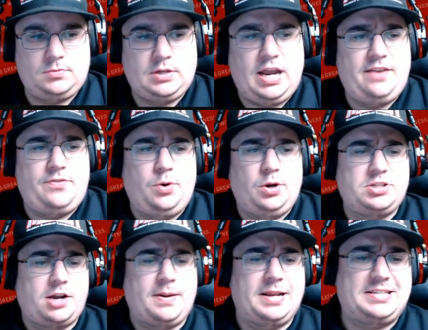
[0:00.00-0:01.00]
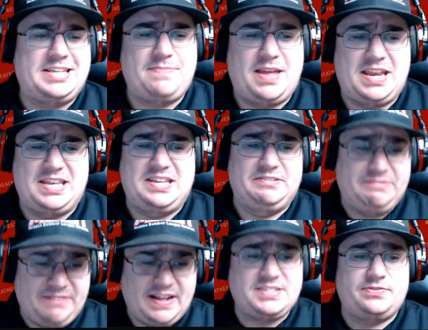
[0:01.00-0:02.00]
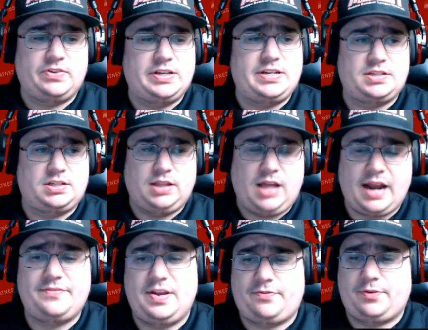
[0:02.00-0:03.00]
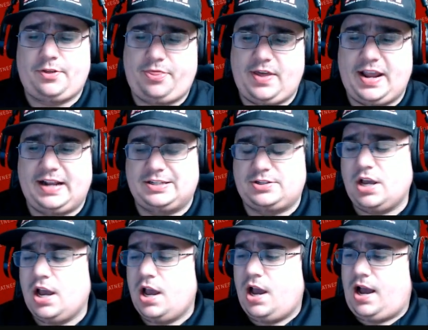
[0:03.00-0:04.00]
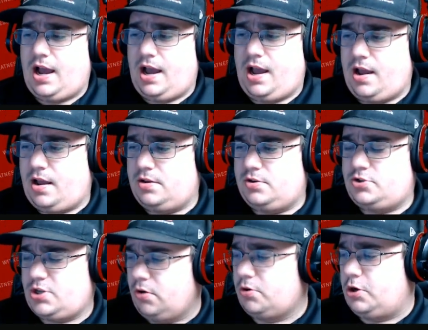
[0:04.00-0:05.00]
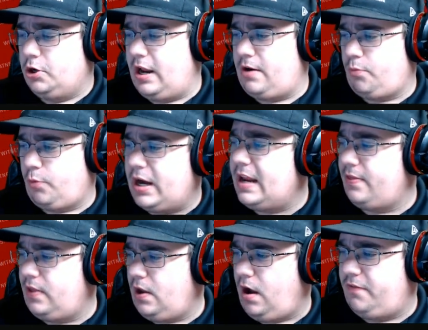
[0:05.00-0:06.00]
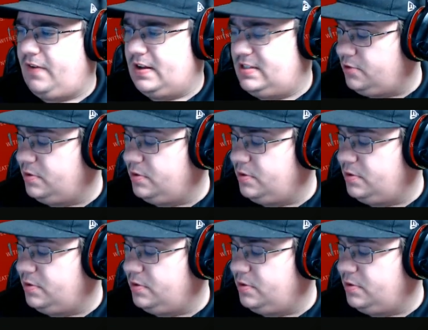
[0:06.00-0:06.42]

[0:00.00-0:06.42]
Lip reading: And if you want to talk about a team that defensively does a lot of different things, is so good at reading the offense, that's what